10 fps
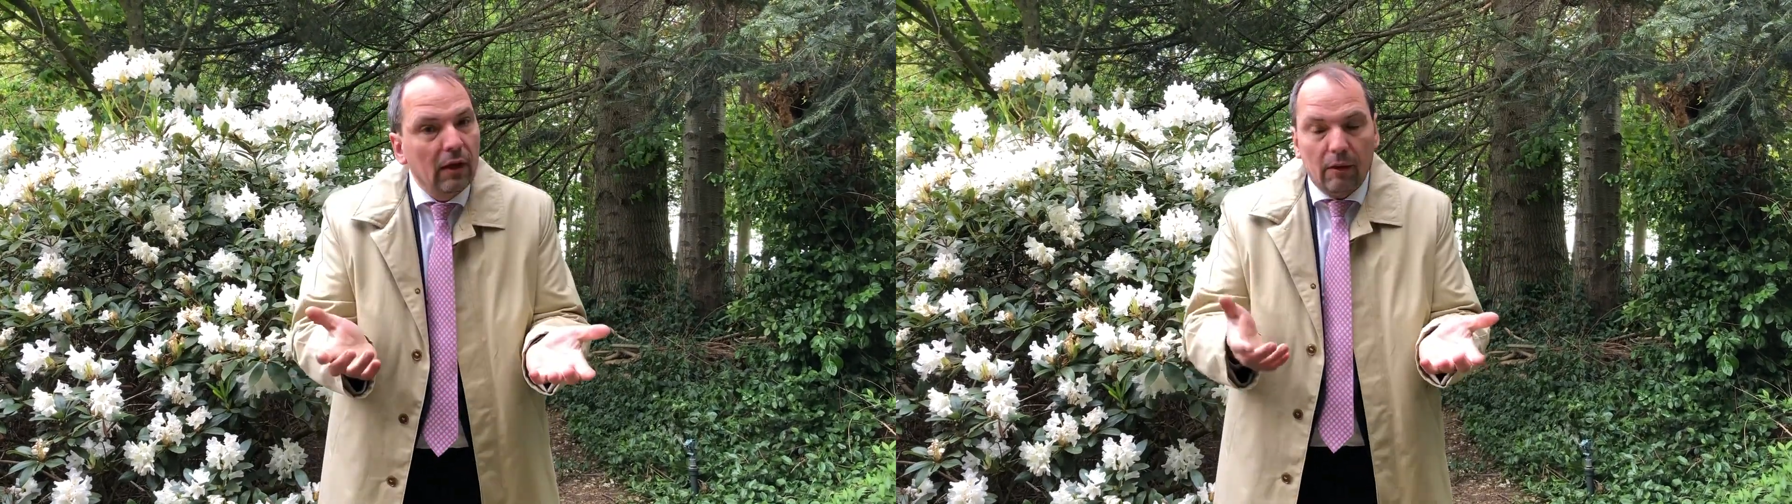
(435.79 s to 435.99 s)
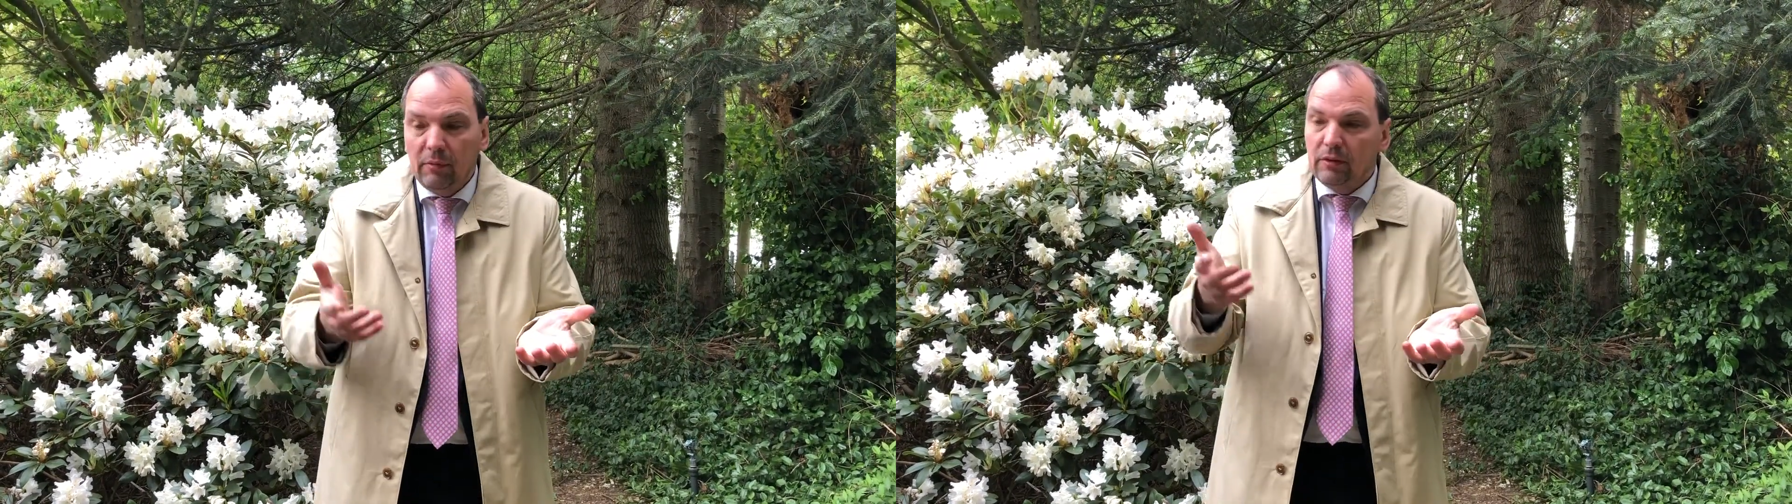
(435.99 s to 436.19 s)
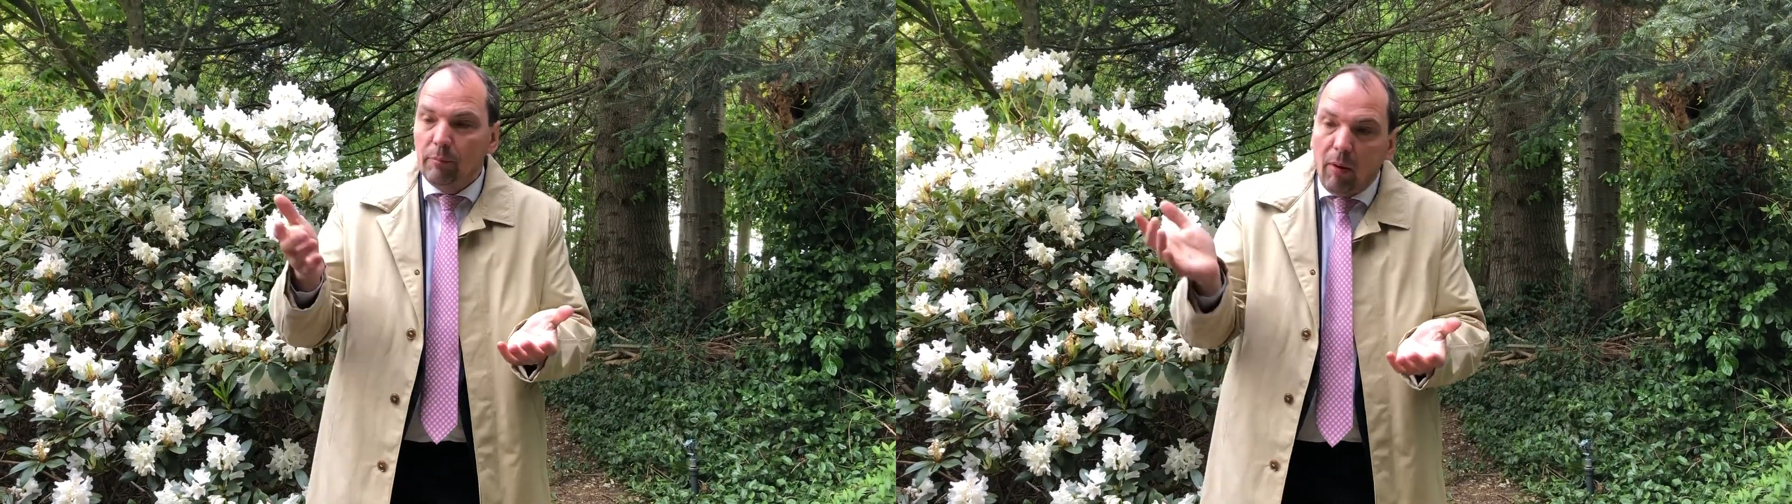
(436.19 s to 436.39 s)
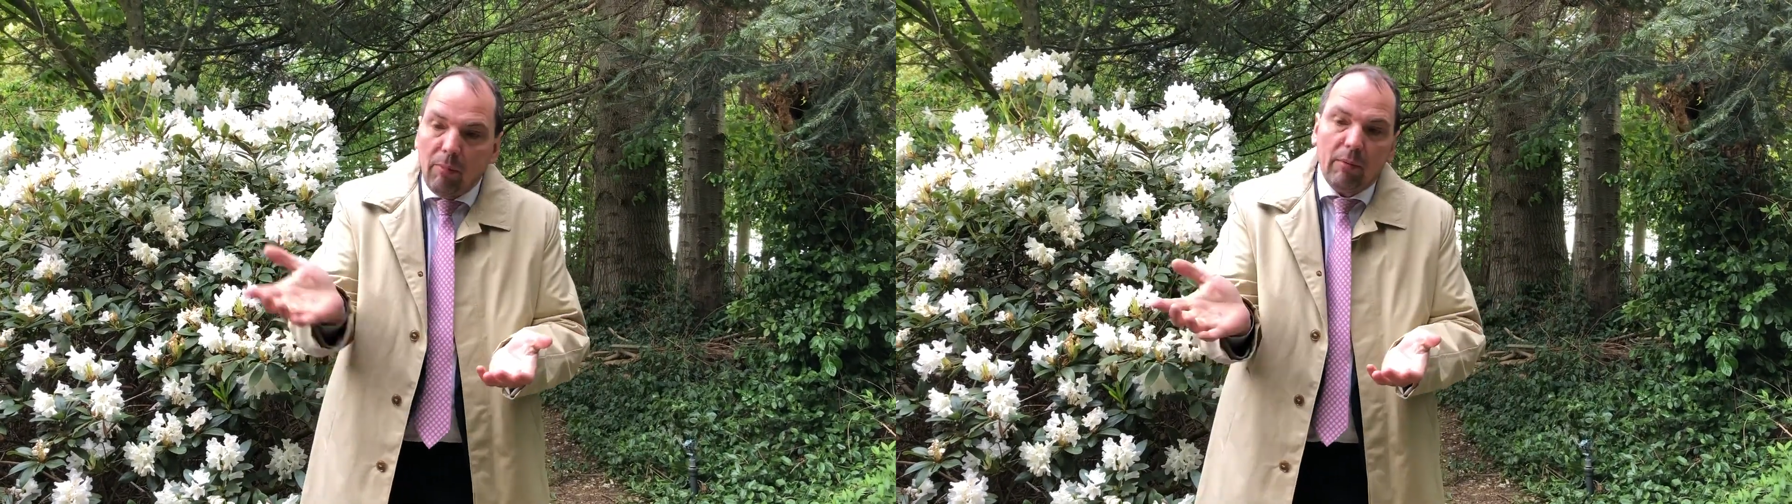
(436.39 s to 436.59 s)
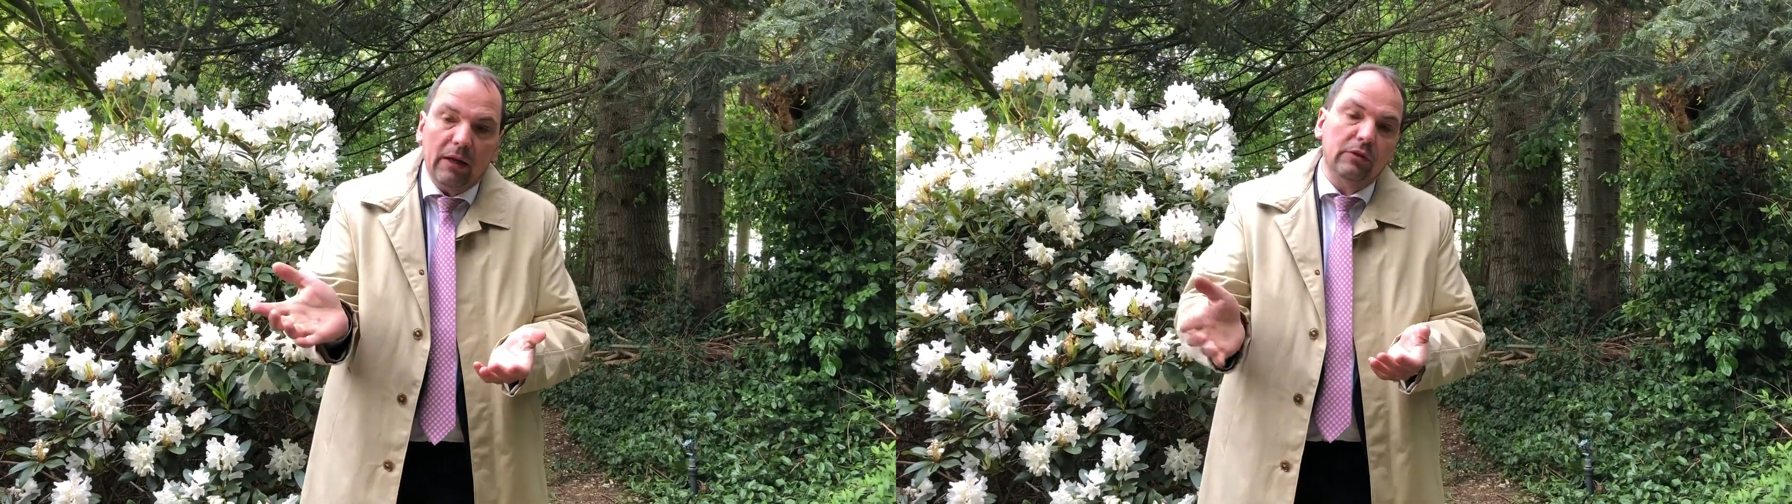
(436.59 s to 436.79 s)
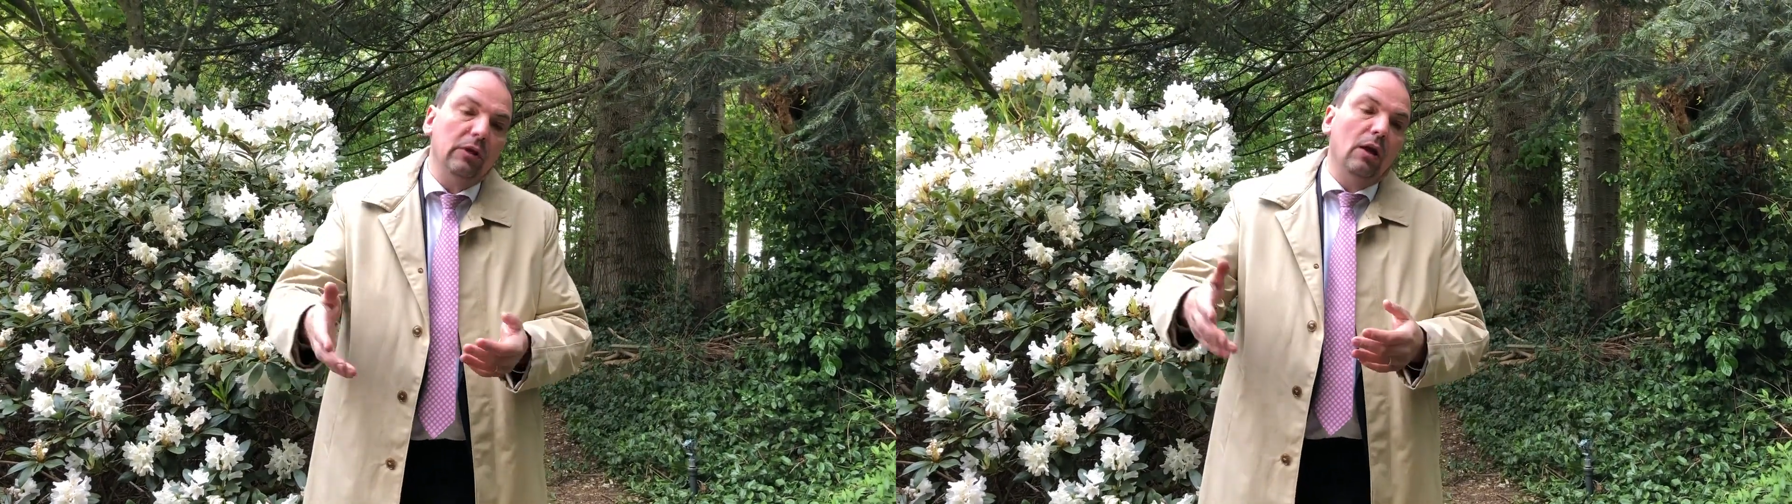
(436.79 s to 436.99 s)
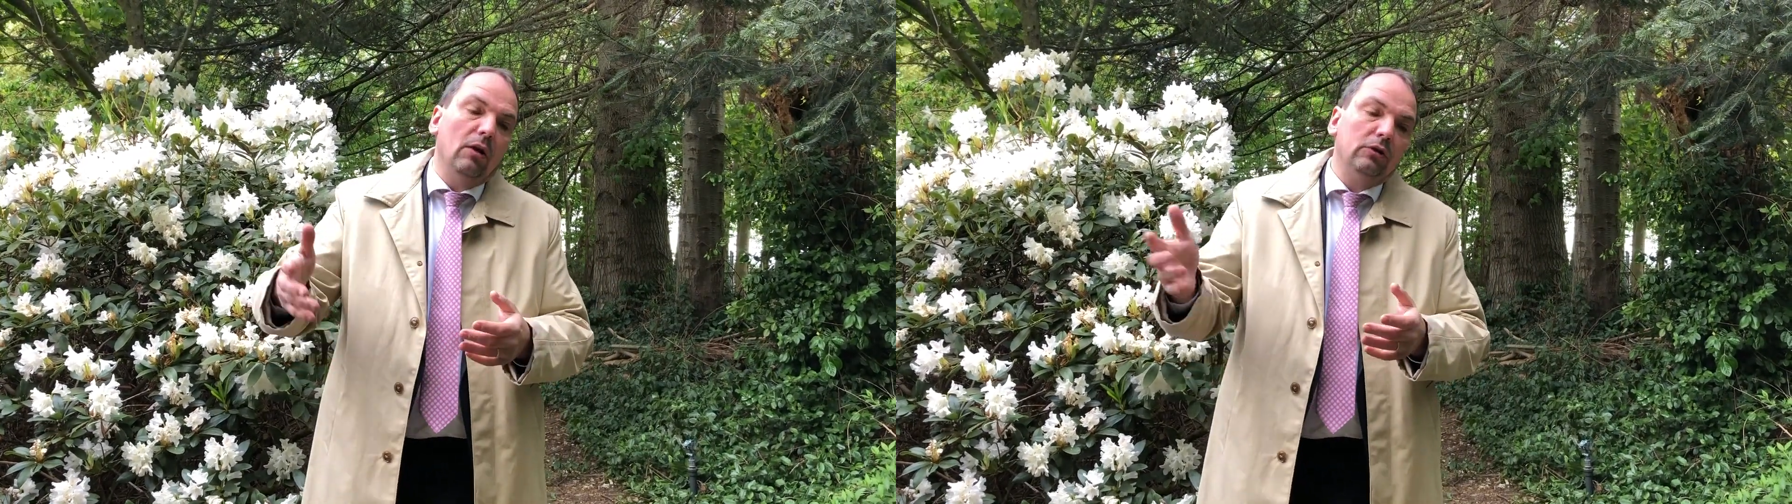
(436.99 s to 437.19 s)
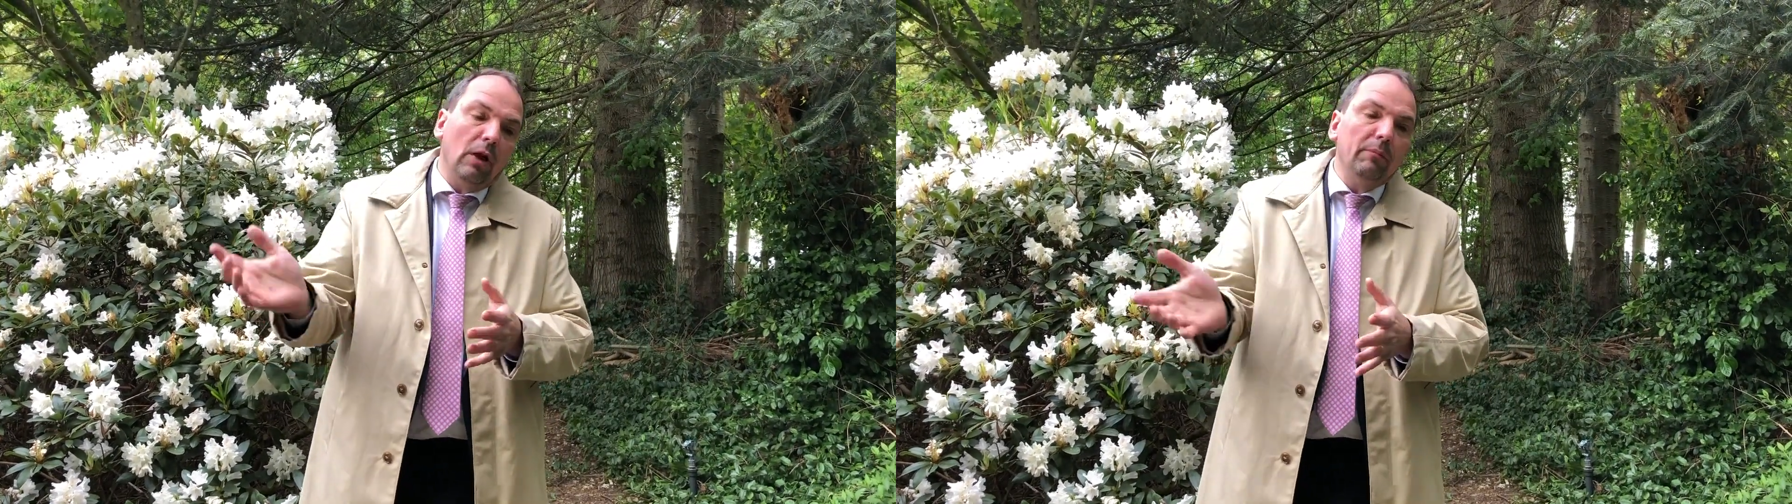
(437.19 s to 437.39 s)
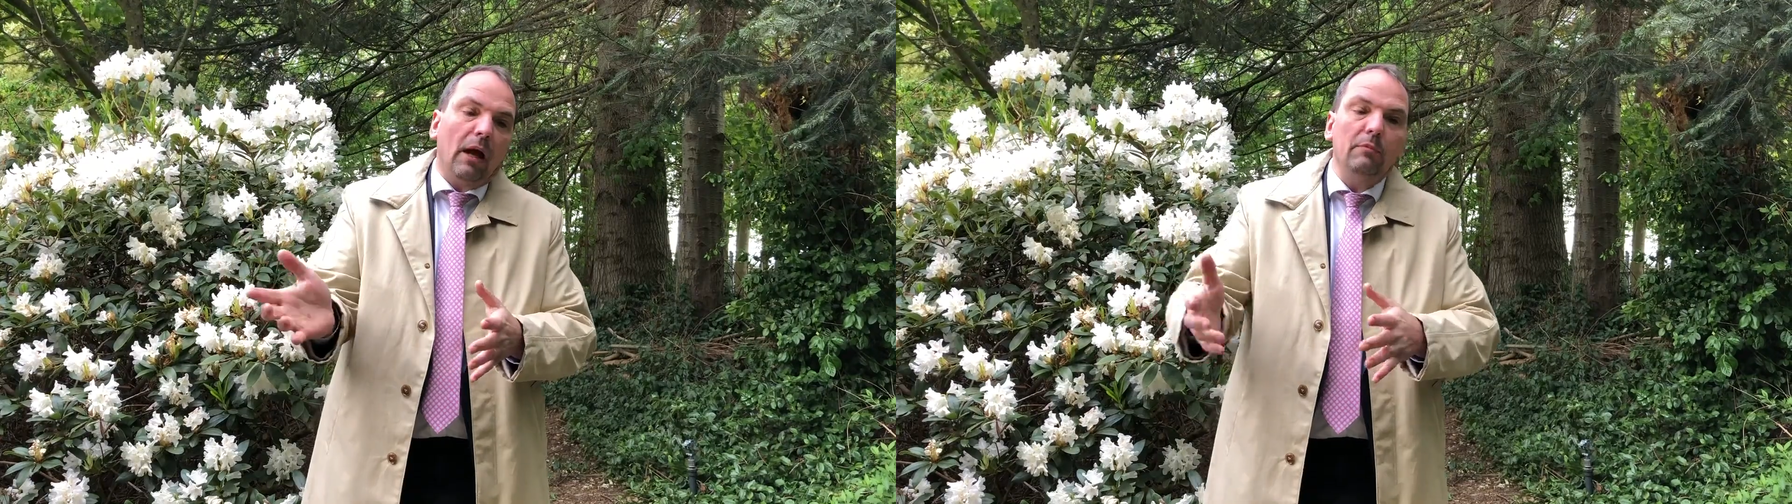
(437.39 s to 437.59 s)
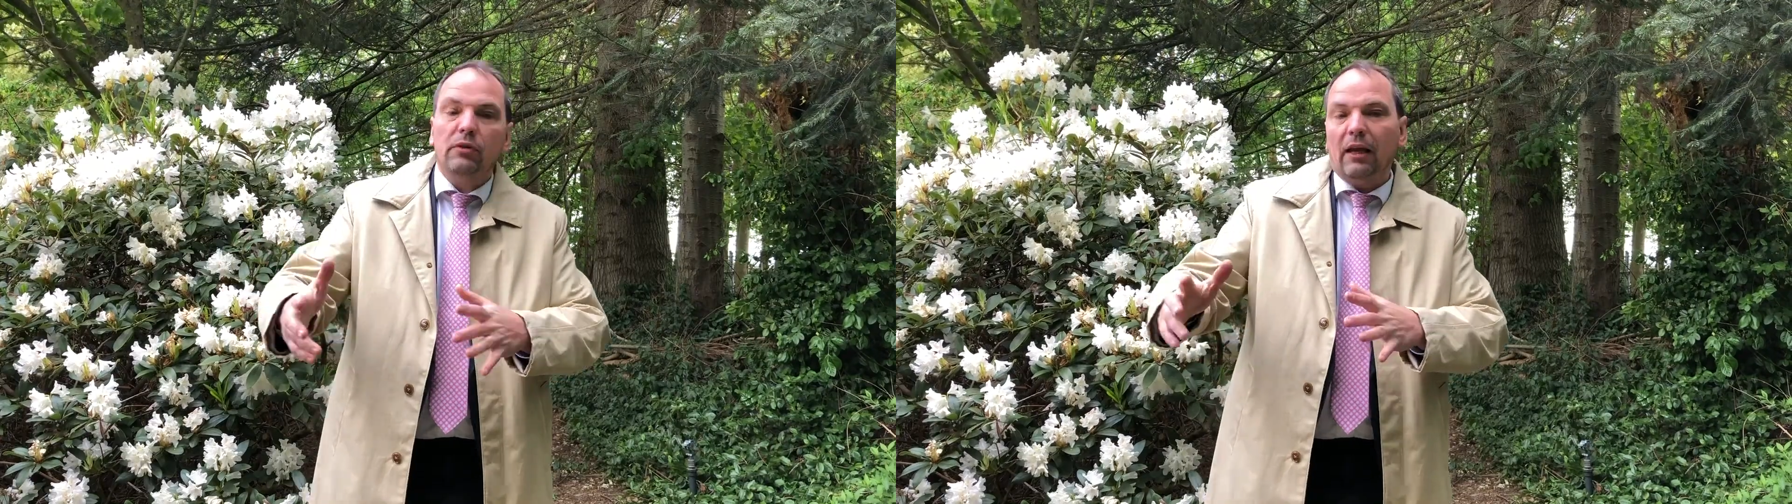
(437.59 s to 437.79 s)
But the problem is,
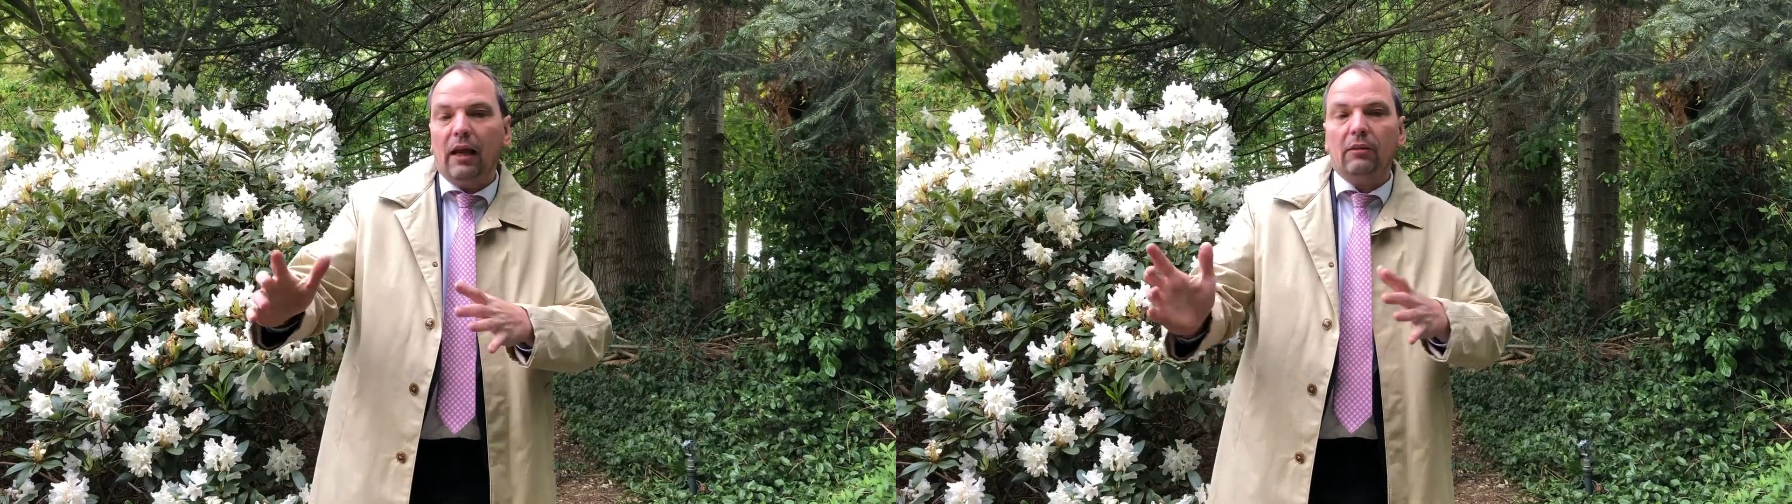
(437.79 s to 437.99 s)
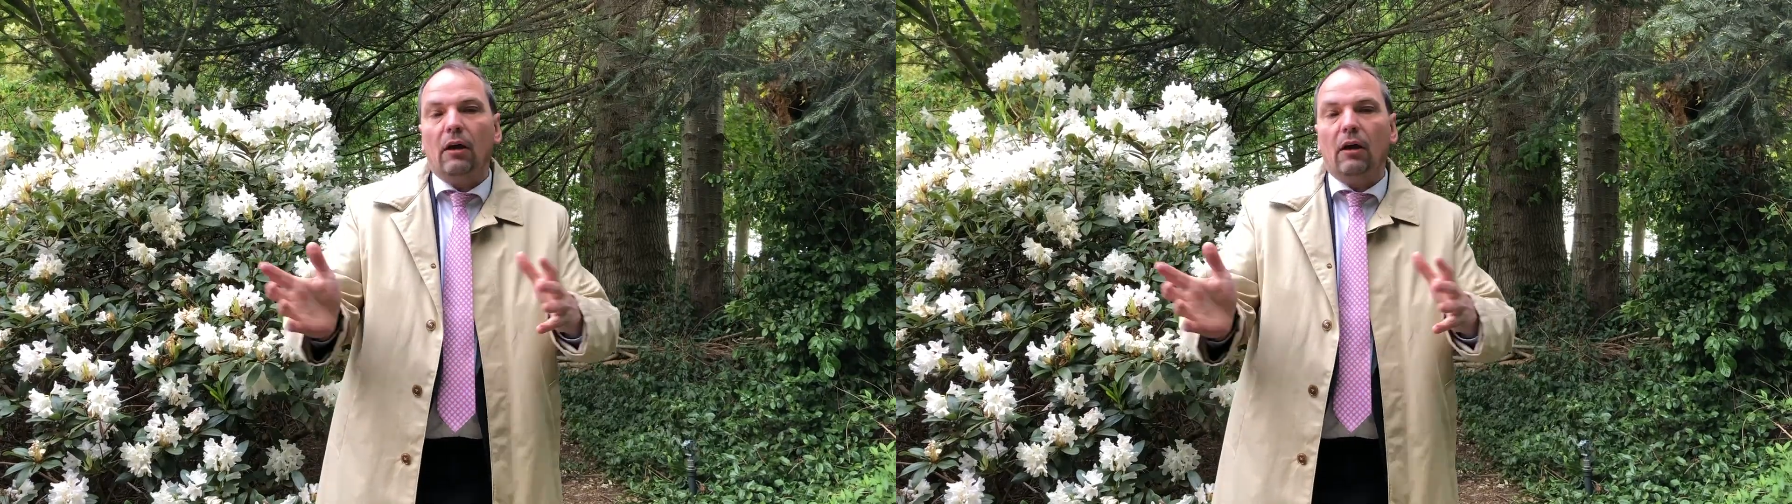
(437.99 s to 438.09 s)
sometimes you get